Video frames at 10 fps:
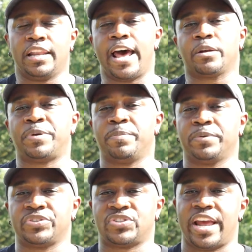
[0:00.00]
A lot of
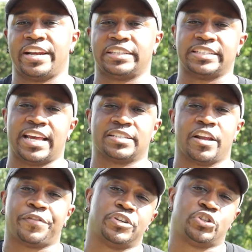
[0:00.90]
people are saying that this has
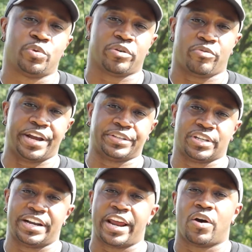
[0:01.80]
nothing to do with
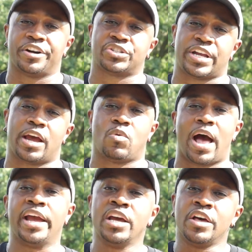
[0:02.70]
race and they don't understand
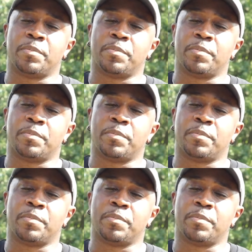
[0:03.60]
why